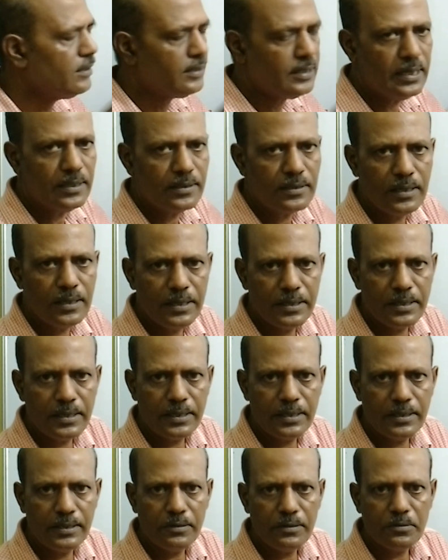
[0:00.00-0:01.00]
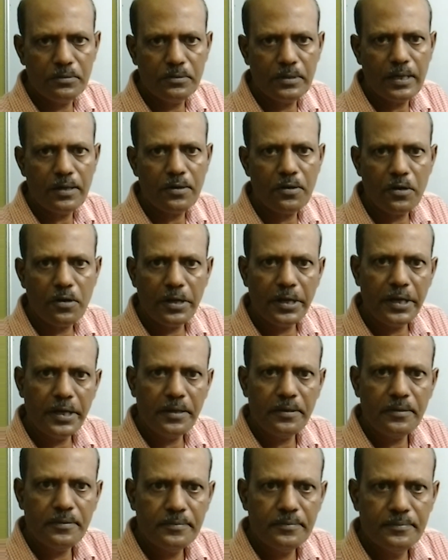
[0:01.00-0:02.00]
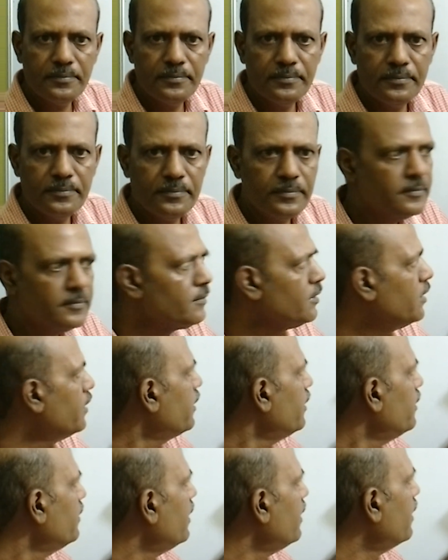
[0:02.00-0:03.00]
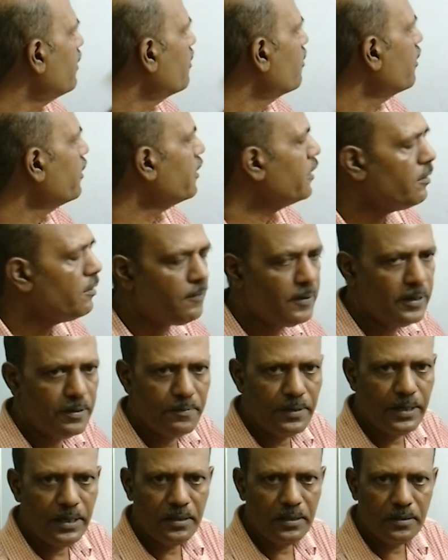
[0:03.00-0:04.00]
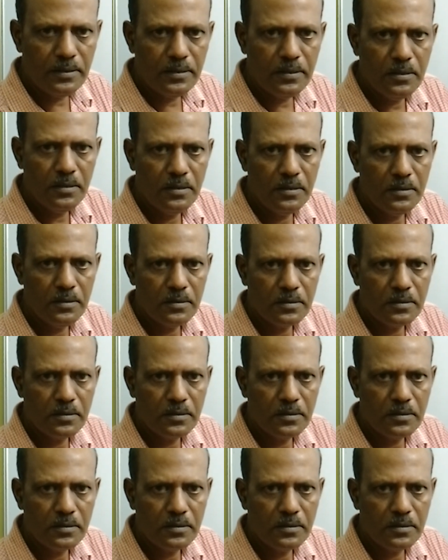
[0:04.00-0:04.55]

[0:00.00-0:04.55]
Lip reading: is translated into the drawing in the drawing department.